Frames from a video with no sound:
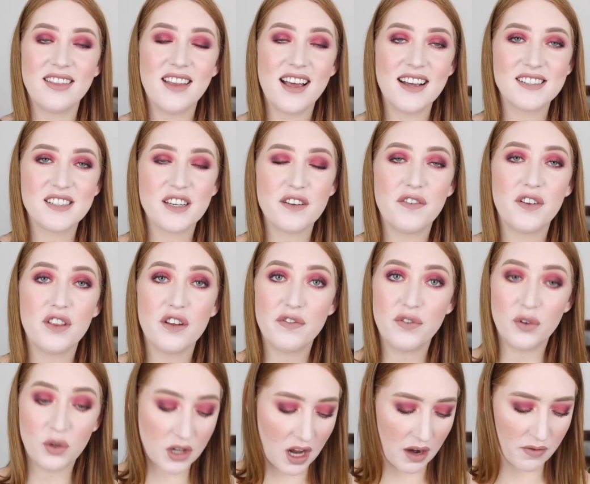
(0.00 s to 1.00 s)
then lastly for the
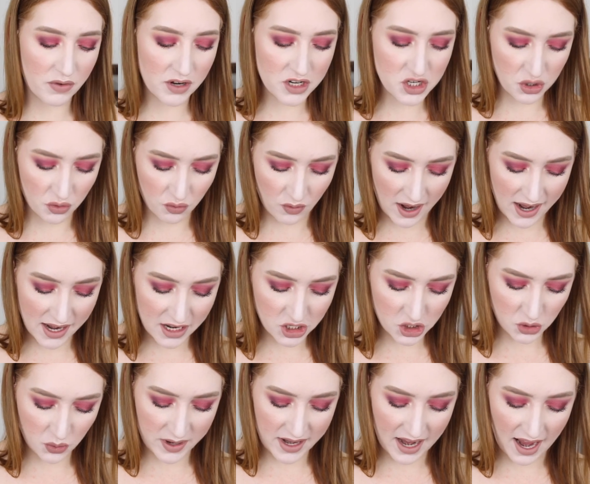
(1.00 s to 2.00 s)
full coverage
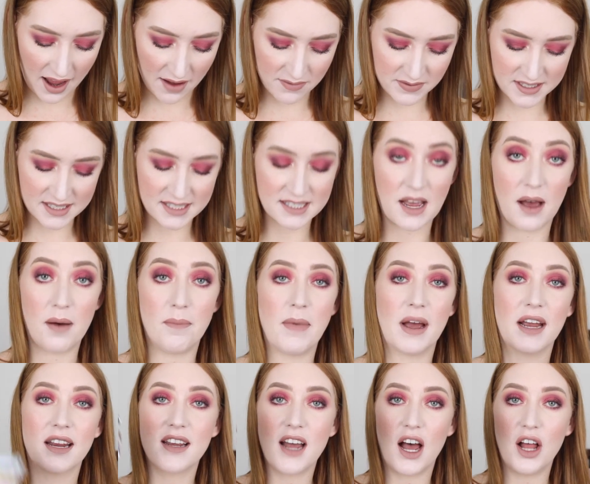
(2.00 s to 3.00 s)
range, we have some
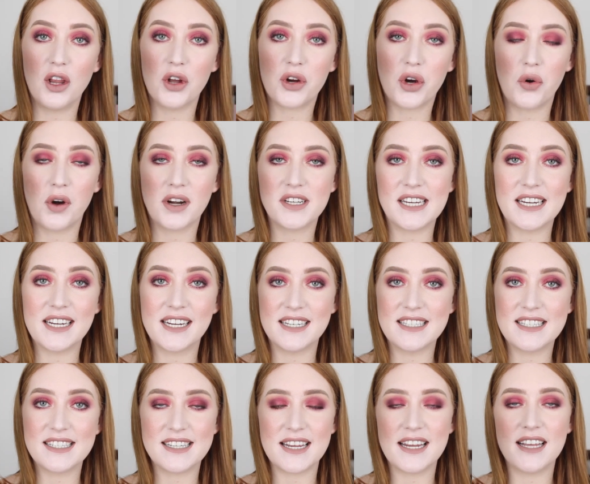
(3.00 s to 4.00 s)
color correcting
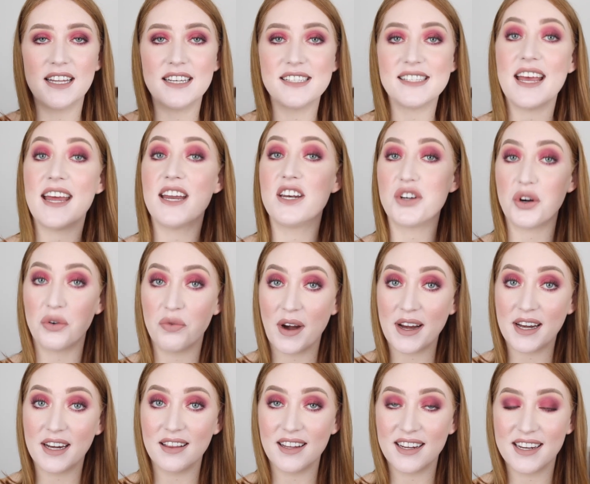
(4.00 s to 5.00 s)
concealers and a
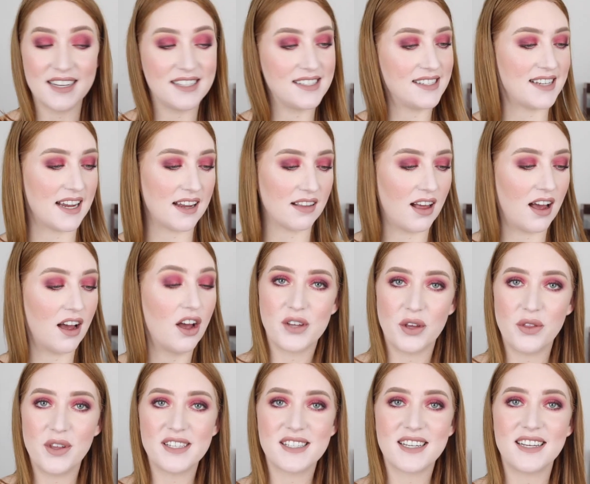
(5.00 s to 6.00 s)
regular concealer.
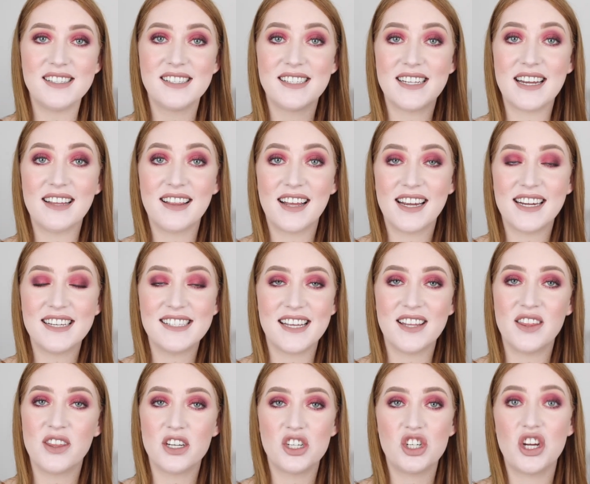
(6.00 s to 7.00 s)
So this concealer is
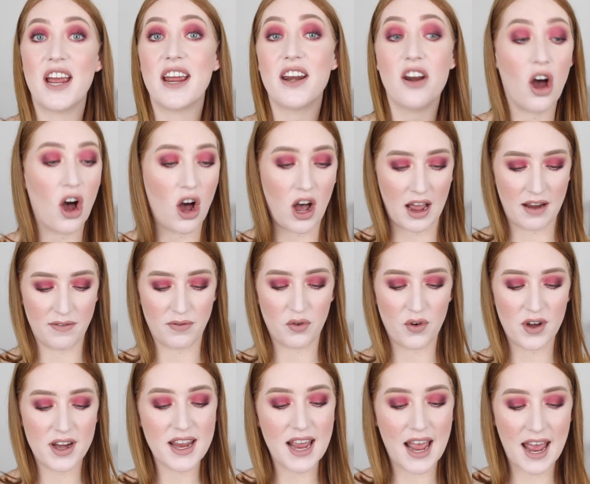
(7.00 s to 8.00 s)
in the shade
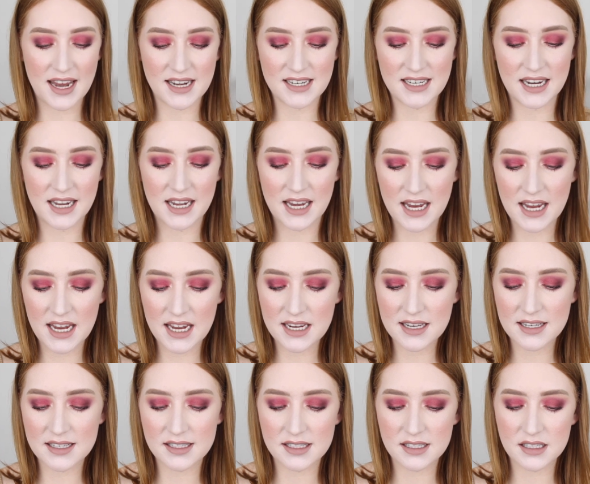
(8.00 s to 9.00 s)
Ivory and it
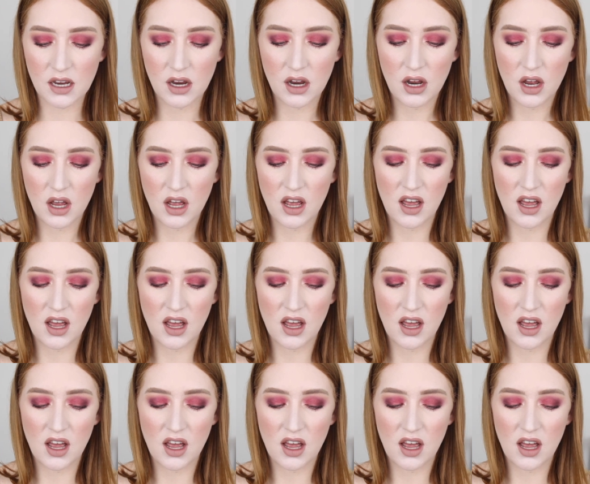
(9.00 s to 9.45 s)
is,